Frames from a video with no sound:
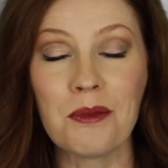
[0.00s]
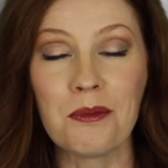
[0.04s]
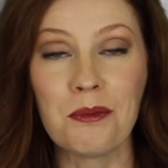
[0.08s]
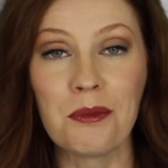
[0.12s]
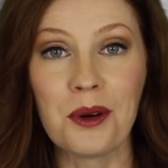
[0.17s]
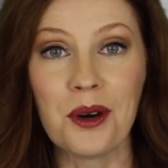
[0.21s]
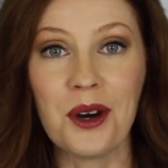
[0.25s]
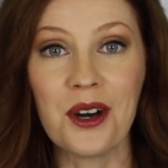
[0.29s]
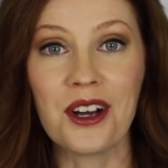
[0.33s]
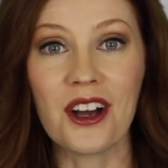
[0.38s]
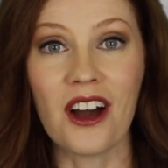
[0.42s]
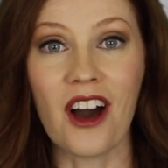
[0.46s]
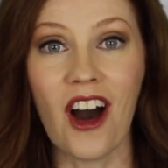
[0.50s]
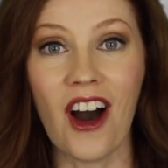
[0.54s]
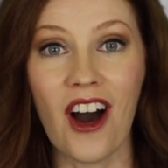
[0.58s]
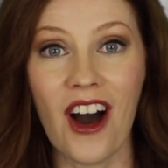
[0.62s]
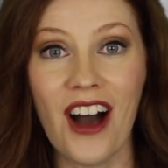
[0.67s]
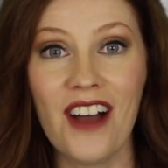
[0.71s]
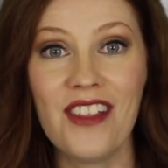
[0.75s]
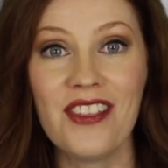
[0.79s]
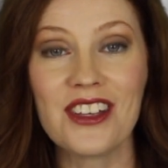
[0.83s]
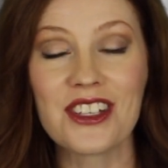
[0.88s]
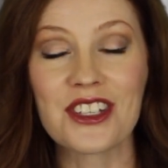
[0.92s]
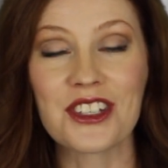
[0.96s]
the book
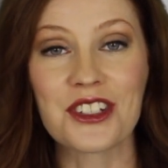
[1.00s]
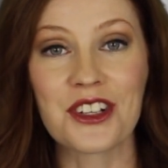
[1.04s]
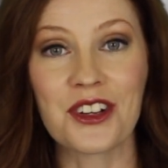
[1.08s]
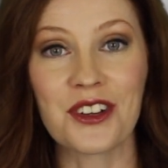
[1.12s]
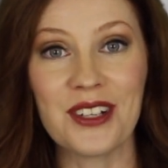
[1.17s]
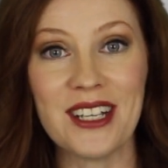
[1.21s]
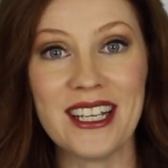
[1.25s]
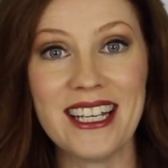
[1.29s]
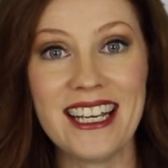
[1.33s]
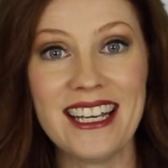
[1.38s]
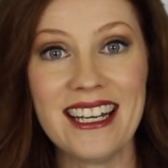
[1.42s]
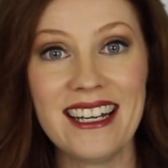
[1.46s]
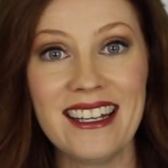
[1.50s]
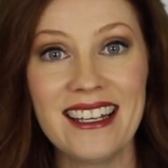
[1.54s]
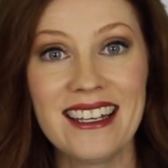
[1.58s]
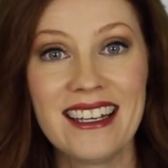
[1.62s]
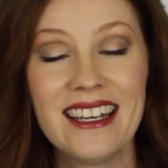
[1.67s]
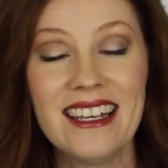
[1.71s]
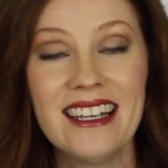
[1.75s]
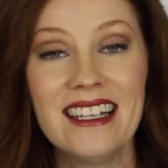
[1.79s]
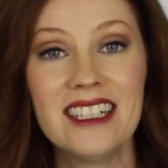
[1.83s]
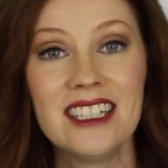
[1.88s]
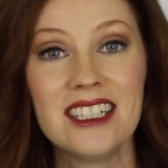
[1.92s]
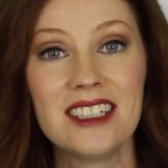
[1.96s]
on the screen,
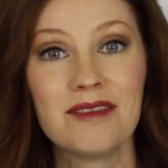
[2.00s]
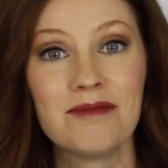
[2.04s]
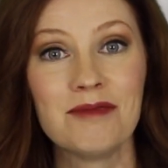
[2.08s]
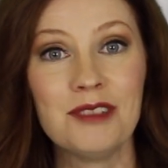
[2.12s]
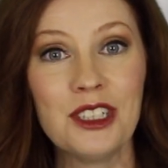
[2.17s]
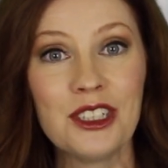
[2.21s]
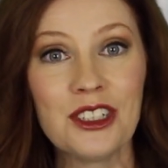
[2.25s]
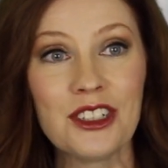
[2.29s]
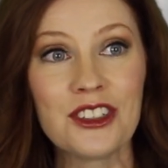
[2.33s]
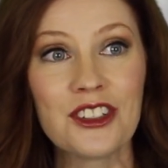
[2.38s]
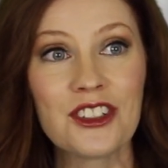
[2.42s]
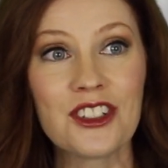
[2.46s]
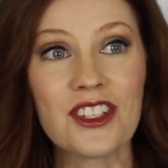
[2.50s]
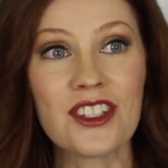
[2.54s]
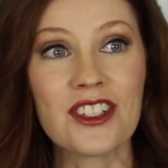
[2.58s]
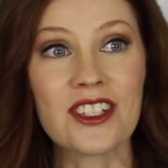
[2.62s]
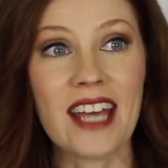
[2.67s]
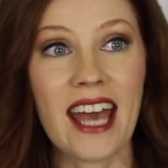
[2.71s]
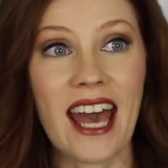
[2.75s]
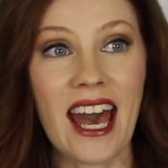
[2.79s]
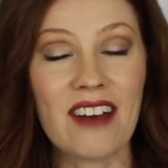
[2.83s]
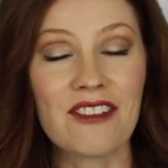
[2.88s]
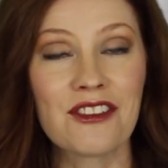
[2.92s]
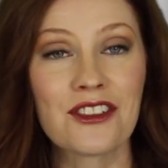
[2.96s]
you'll
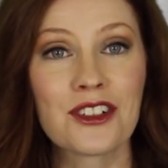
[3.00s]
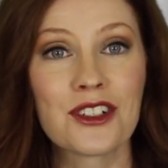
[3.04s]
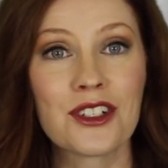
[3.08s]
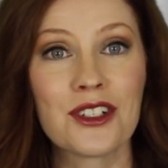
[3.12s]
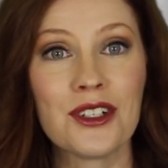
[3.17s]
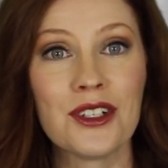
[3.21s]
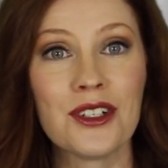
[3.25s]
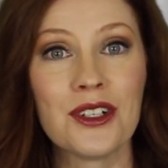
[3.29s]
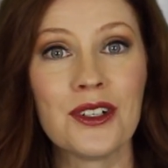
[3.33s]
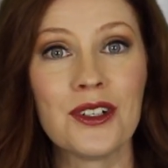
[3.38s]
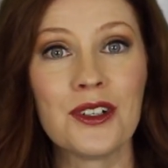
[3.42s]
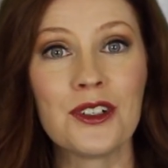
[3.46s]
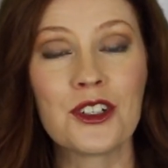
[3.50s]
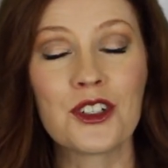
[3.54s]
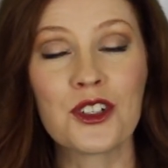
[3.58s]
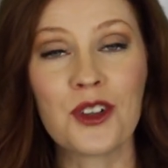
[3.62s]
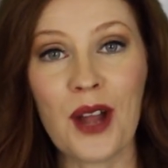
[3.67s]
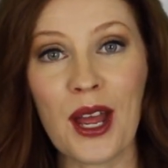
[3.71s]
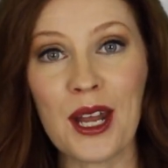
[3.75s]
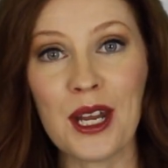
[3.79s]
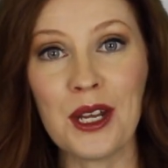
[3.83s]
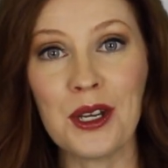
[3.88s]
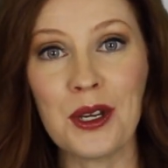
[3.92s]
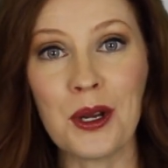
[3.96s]
just have to
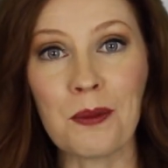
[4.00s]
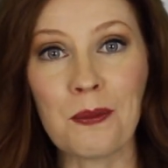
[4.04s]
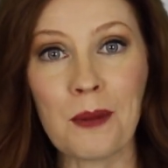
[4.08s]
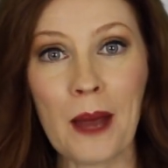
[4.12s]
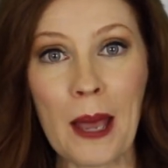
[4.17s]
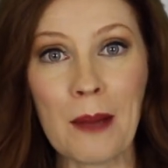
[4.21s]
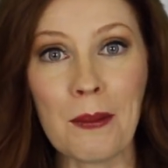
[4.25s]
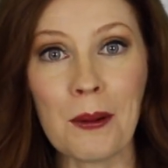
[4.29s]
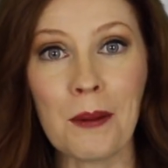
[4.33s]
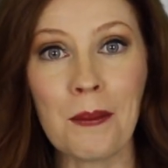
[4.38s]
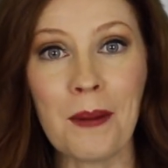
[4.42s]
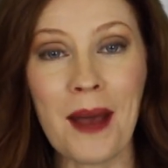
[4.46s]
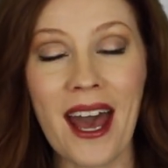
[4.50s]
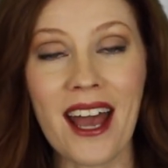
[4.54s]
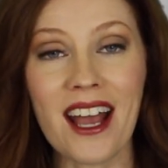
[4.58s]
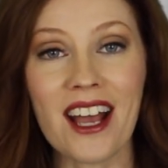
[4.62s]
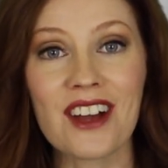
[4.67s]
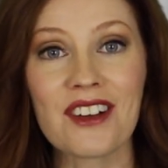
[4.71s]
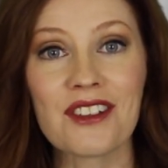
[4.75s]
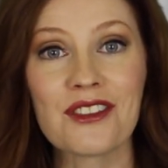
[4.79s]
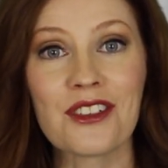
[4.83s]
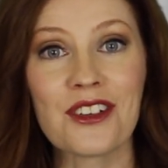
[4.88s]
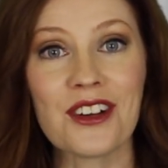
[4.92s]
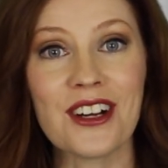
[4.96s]
trade in your
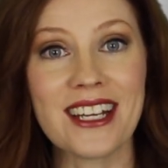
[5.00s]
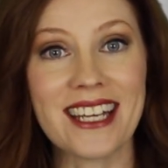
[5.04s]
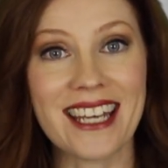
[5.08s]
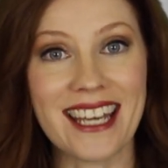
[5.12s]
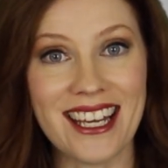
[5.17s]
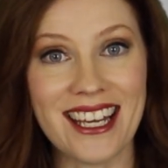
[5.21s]
paperback for a